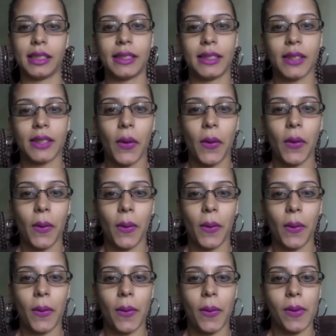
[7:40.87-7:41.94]

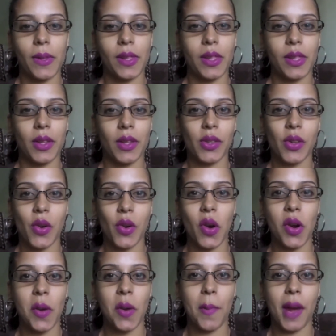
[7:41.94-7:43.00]
So those
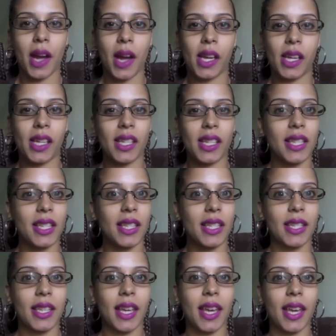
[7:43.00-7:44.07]
are my
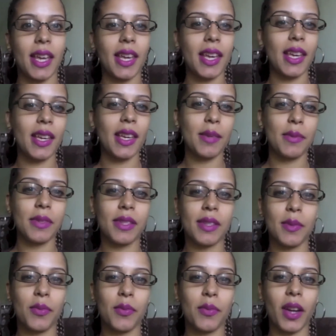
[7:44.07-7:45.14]
tips
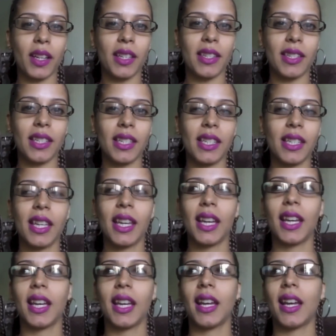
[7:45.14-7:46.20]
to pregnancy,
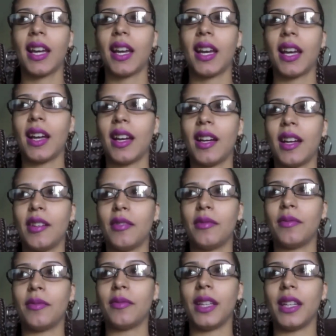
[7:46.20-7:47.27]

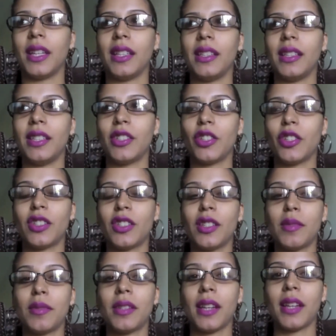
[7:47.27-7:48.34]
and these are
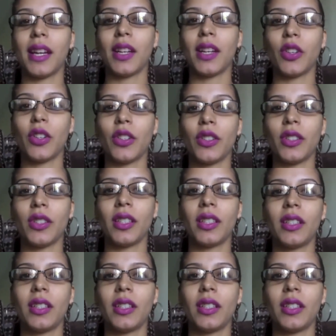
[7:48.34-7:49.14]
tips that I learned